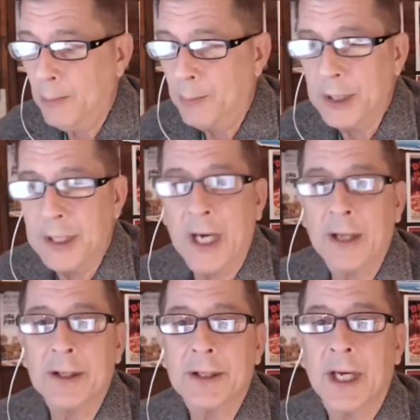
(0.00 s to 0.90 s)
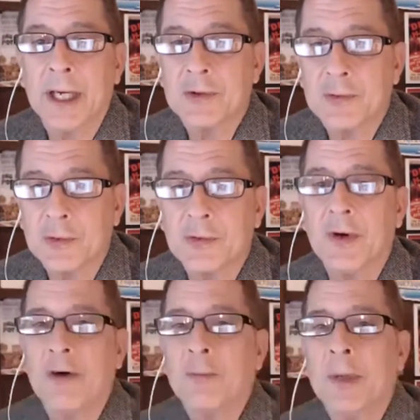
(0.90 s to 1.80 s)
But now that that is sort of
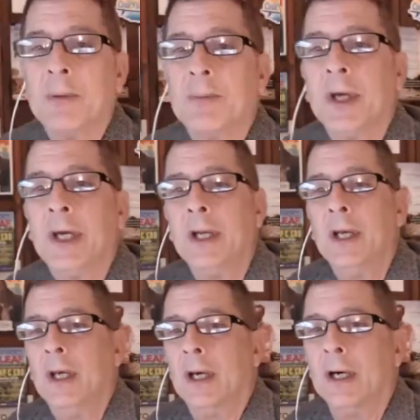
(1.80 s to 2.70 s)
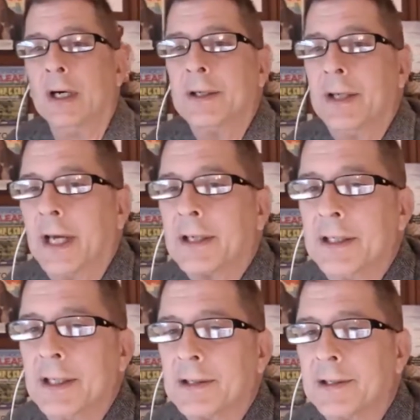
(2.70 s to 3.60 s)
off my plate, tax
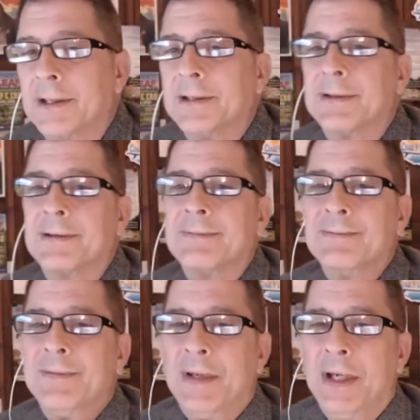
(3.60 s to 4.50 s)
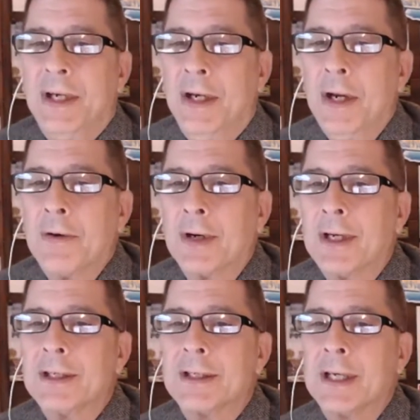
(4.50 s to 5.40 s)
season is nearing
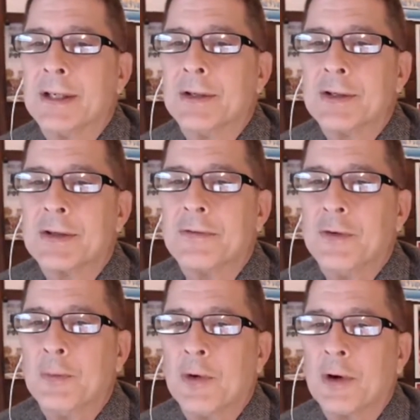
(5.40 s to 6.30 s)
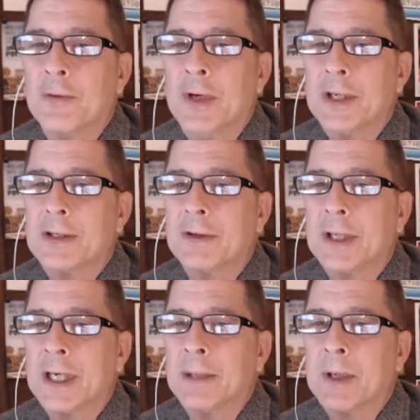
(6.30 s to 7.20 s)
its end in just a few more weeks. So
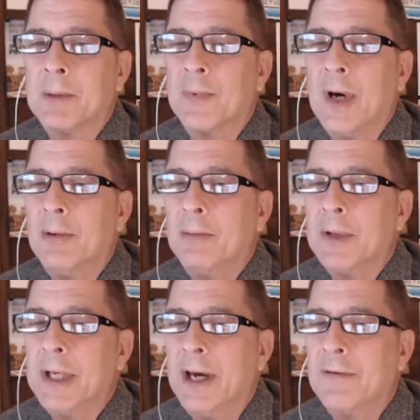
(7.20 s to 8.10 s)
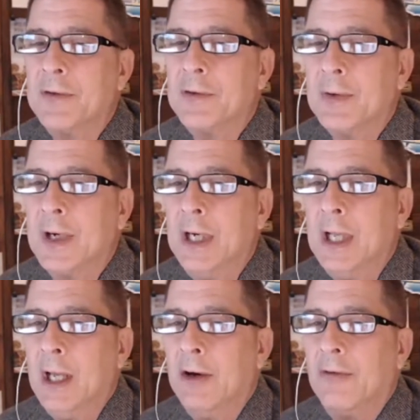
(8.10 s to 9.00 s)
again, I'm going to probably have to
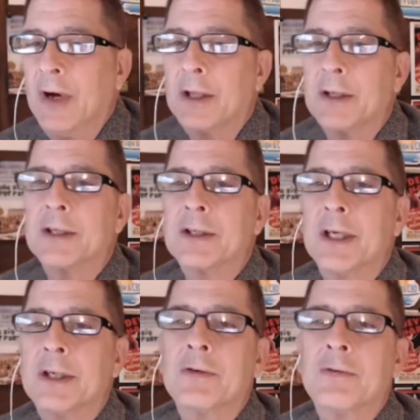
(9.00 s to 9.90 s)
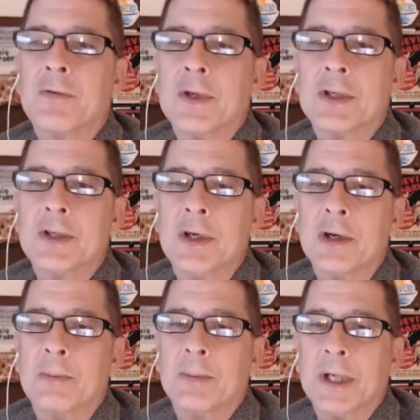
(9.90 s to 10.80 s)
file an extension for this
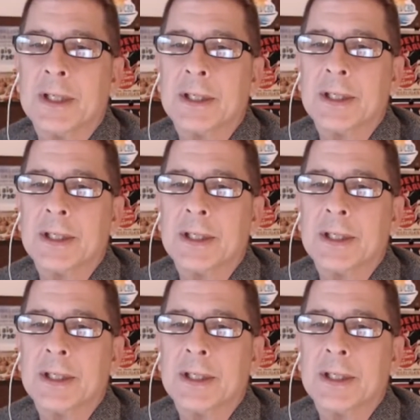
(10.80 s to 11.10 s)
year, but